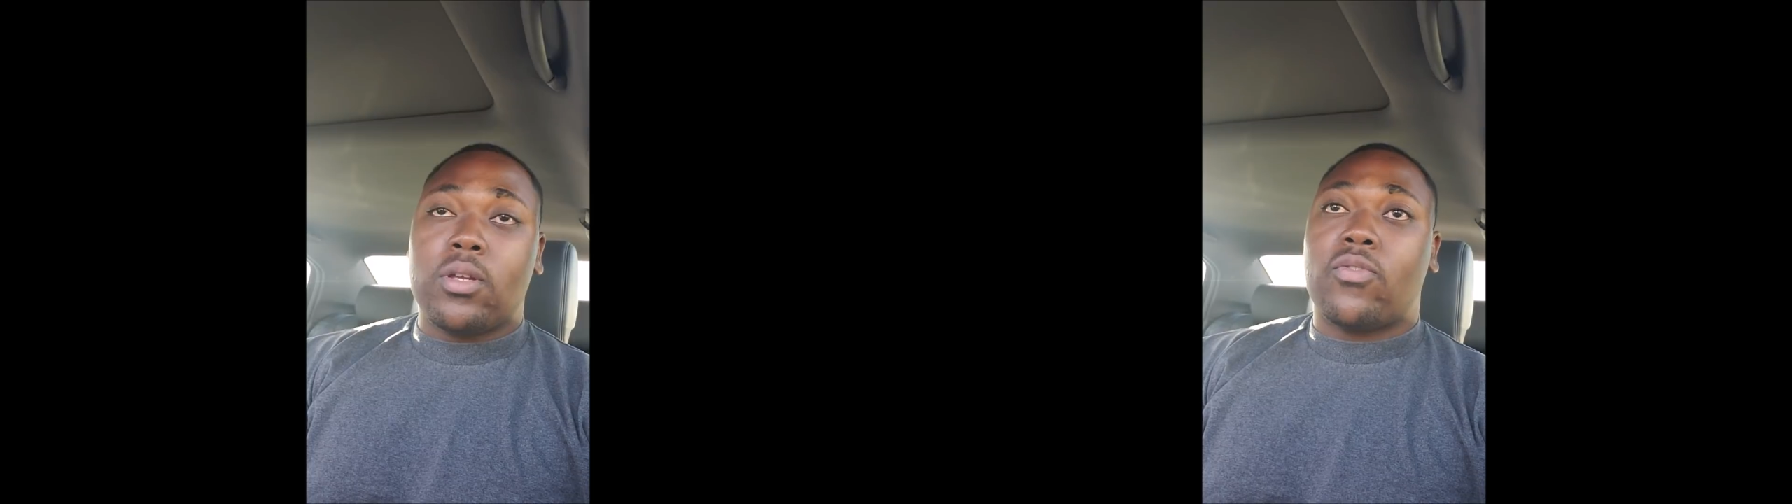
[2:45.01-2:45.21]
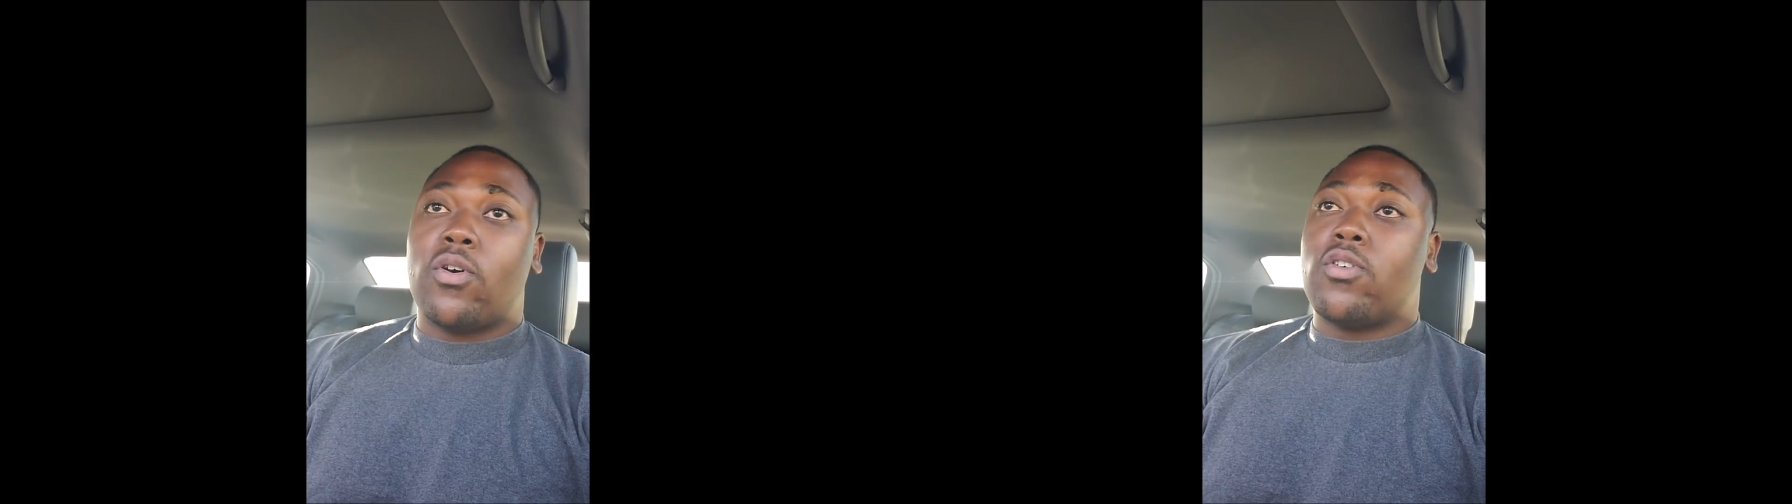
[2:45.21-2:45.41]

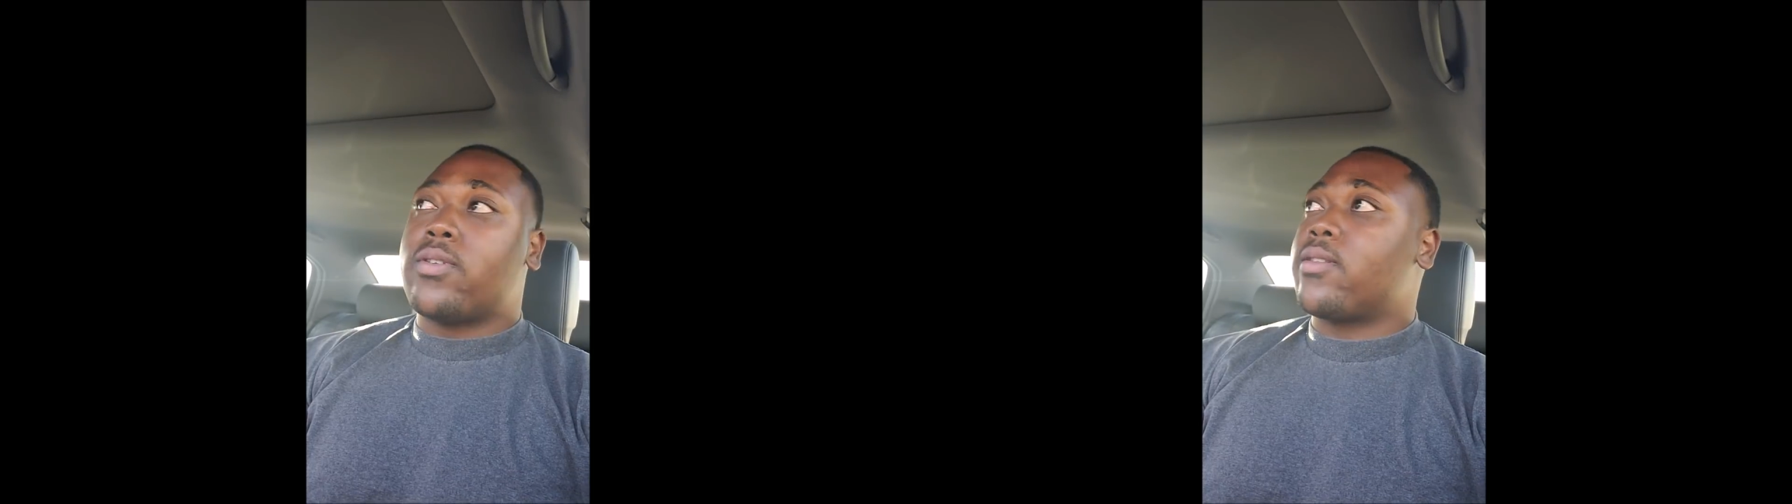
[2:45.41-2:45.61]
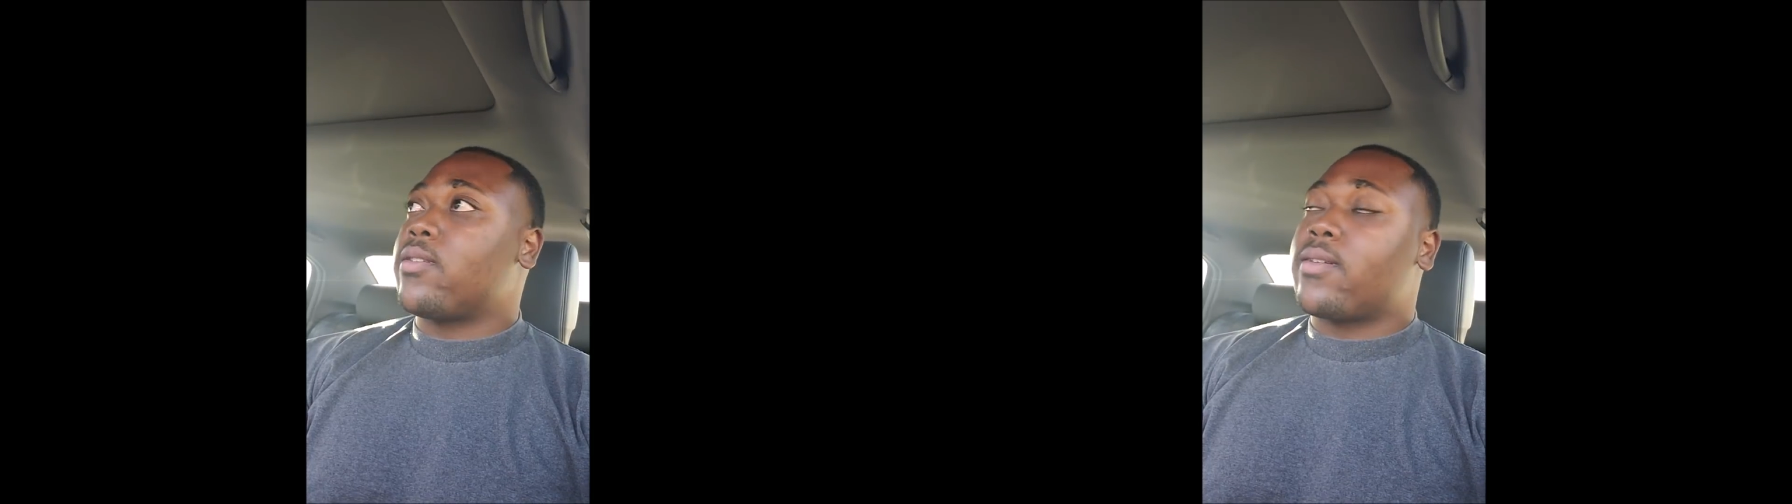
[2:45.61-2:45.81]
these phones
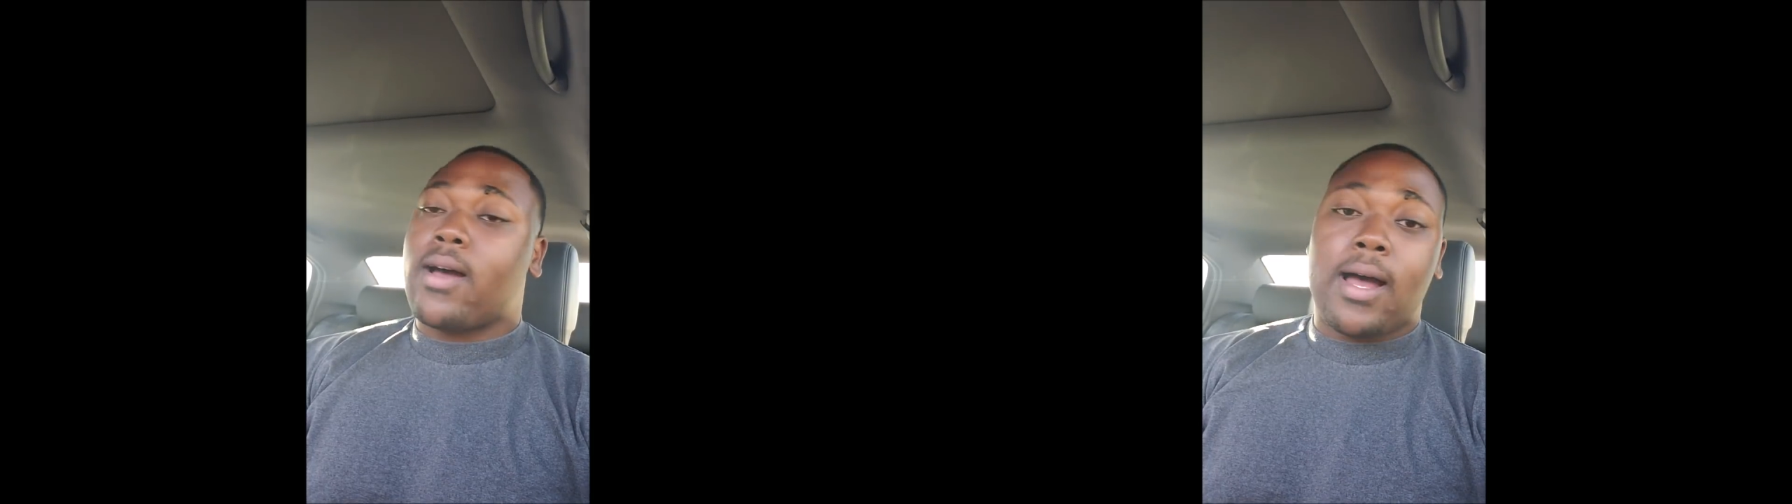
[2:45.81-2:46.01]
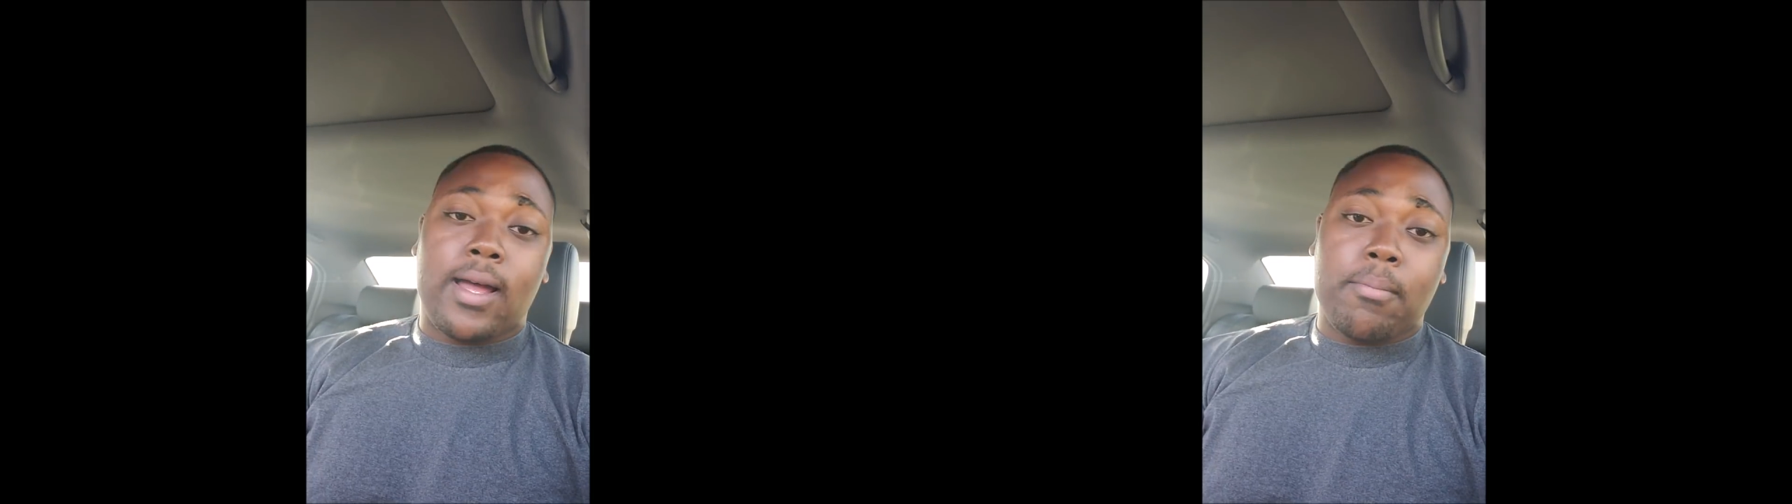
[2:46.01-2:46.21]
that this
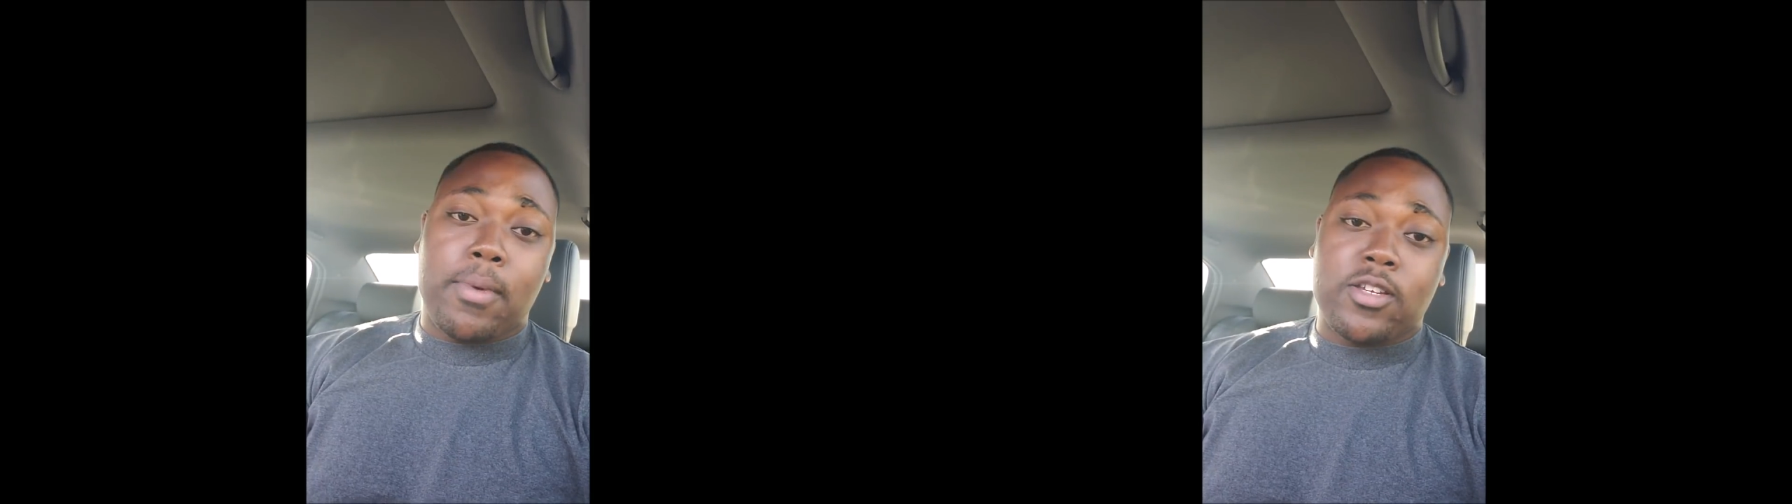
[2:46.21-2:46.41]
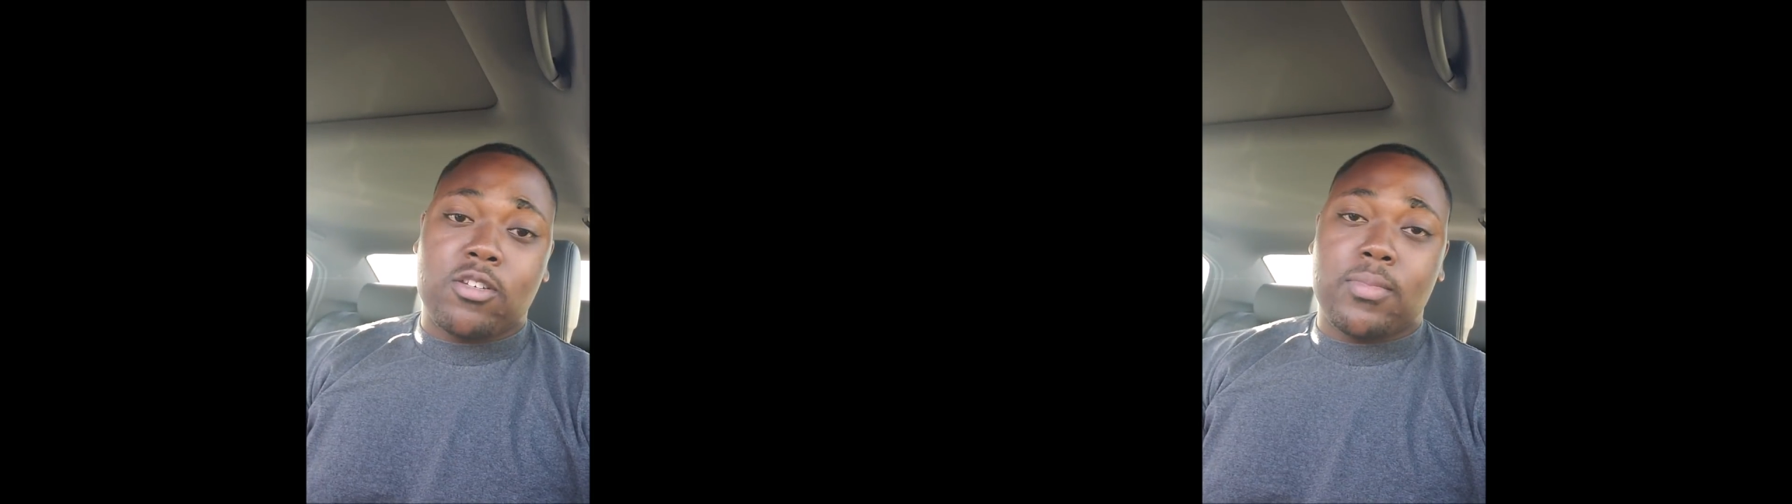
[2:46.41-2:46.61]
guy
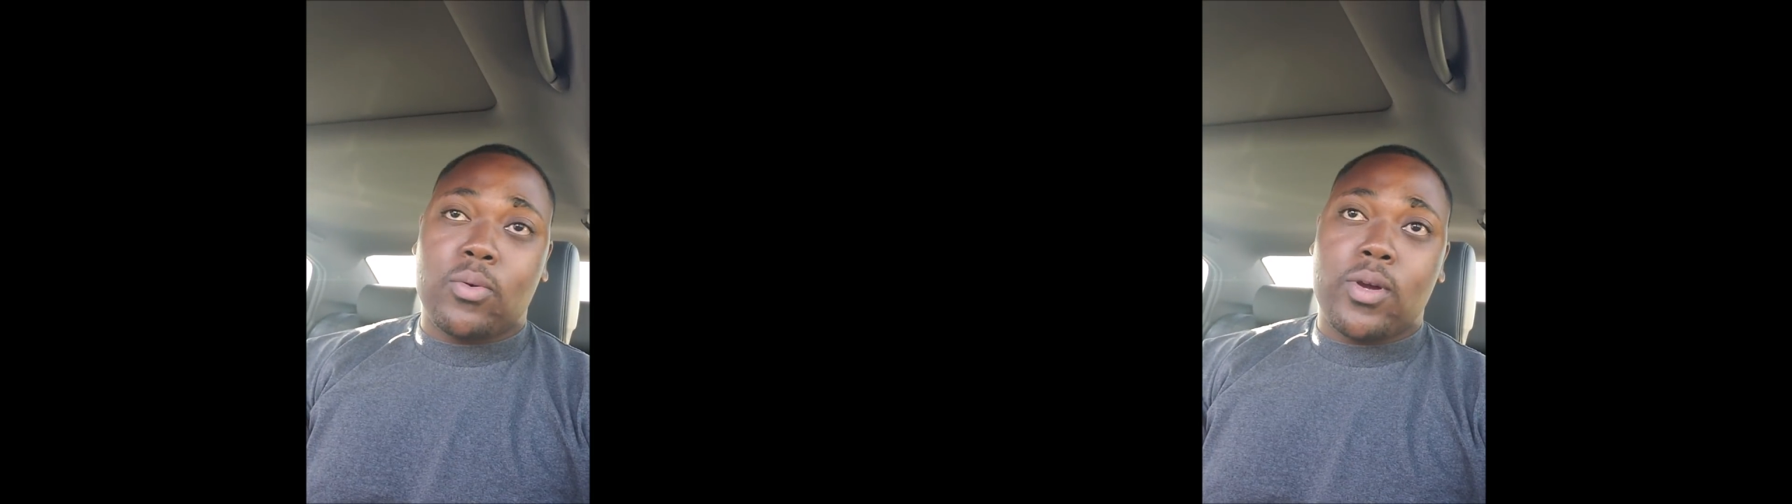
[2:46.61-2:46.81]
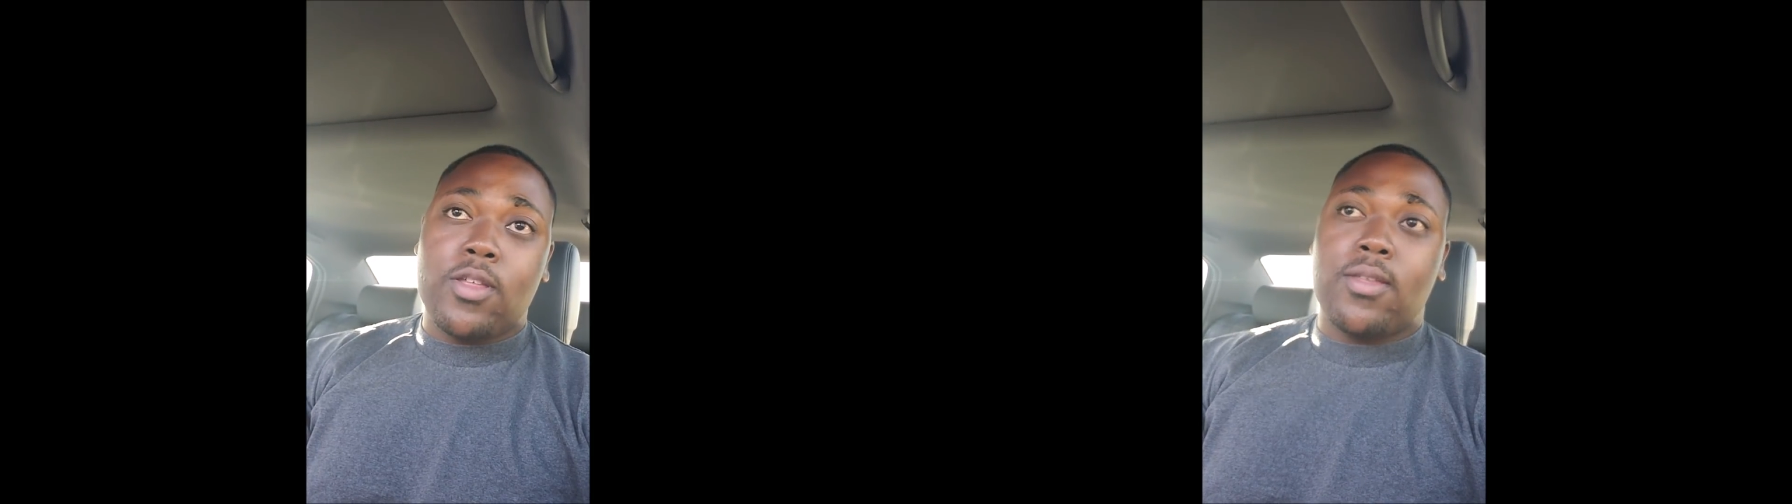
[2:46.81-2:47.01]
messaged me
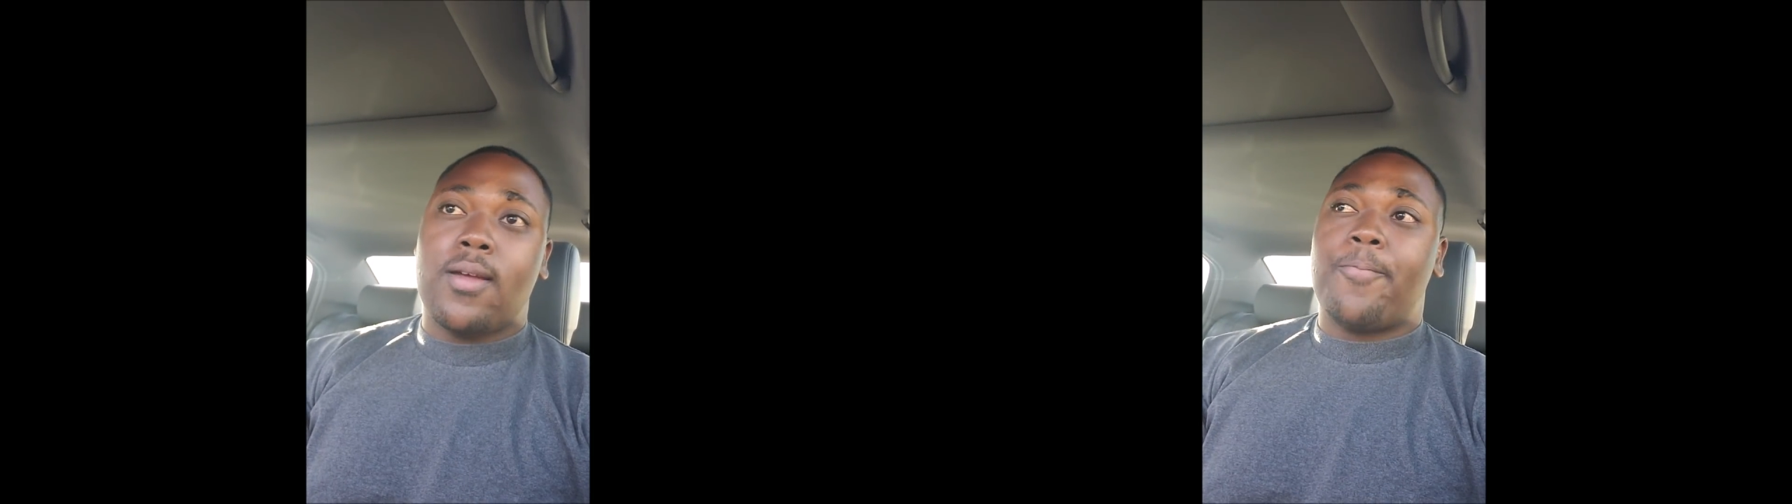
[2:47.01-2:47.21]
with.